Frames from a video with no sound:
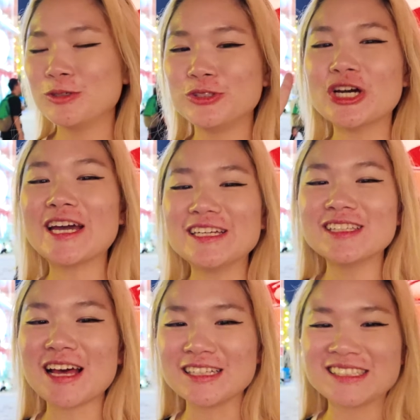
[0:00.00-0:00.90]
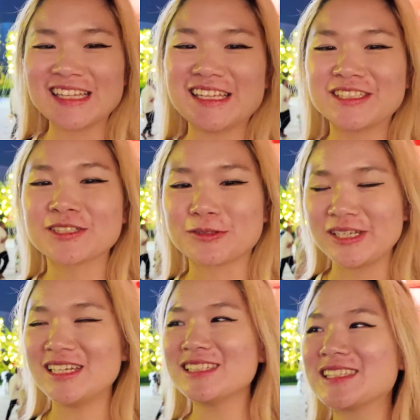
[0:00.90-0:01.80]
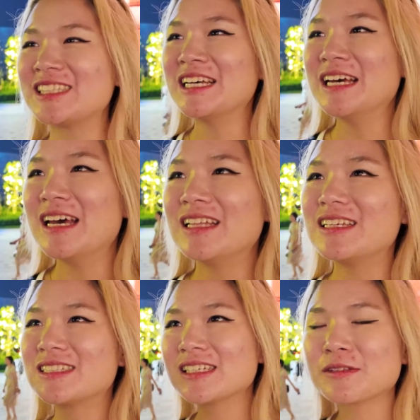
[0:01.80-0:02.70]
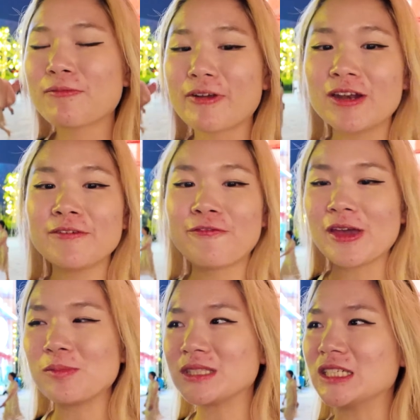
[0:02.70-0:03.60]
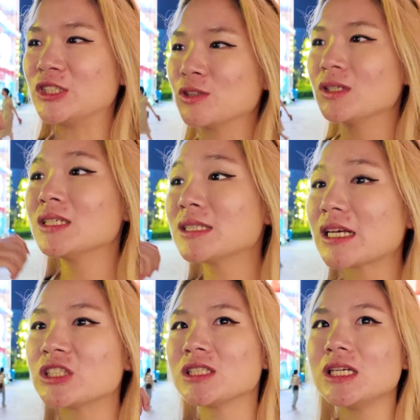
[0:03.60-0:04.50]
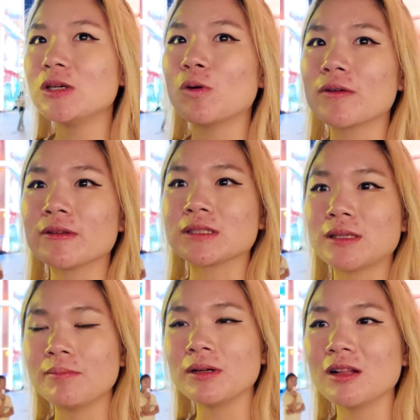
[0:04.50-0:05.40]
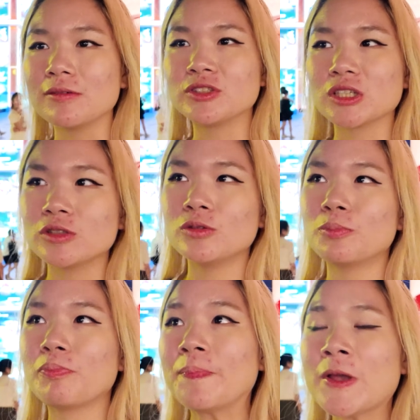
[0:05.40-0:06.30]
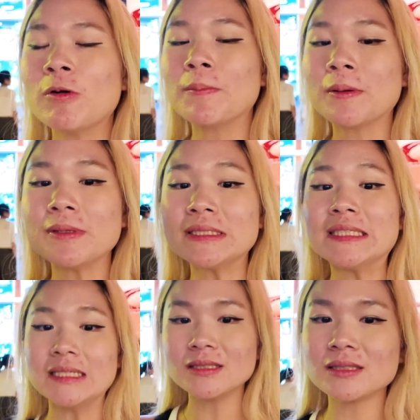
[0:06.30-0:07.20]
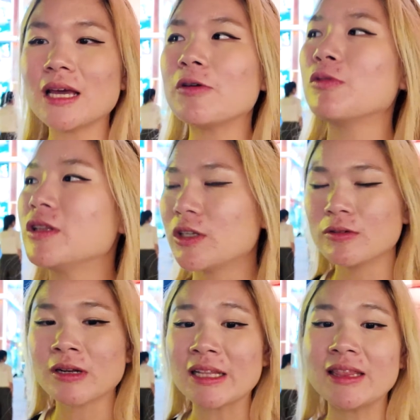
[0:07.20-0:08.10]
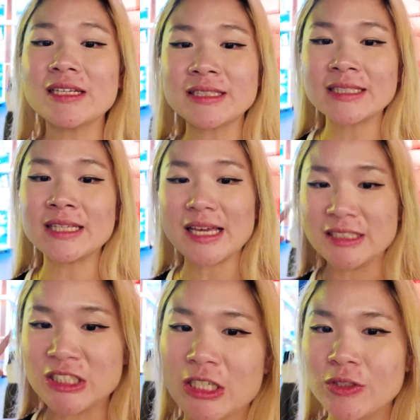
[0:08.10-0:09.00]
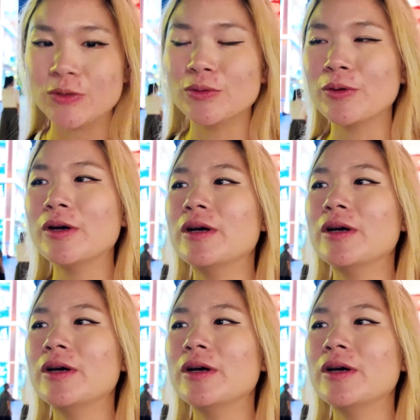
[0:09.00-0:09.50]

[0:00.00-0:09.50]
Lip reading: two giant LCD screens. This is very famous in Chengdu. This is actually one of the symbols of Chengdu. When people see this, they will know that this is in Chengdu.